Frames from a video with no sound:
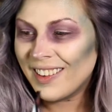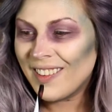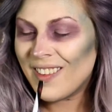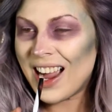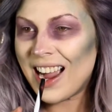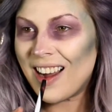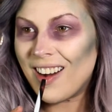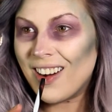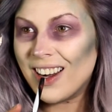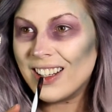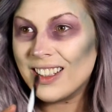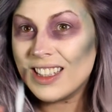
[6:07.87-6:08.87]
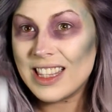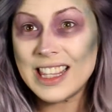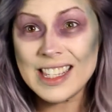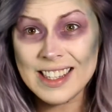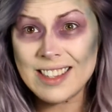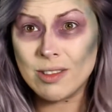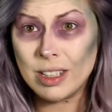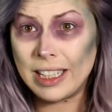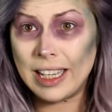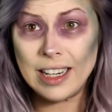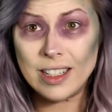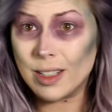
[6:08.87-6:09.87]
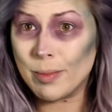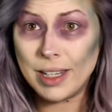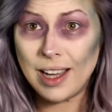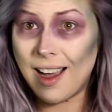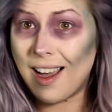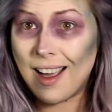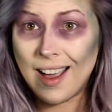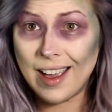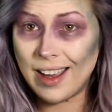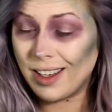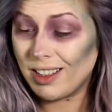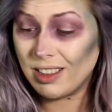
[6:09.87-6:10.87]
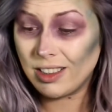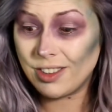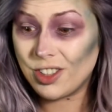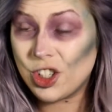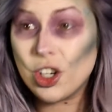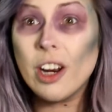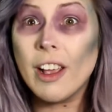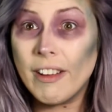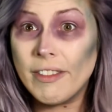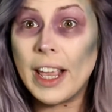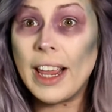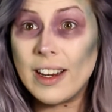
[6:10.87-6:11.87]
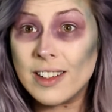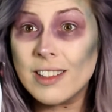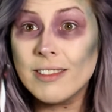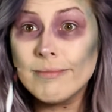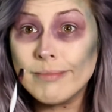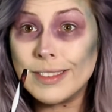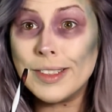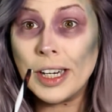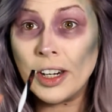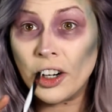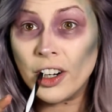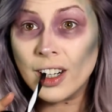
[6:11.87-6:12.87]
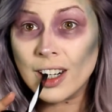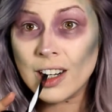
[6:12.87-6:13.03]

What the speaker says: Wow, this is really getting to me. I should have ate dinner.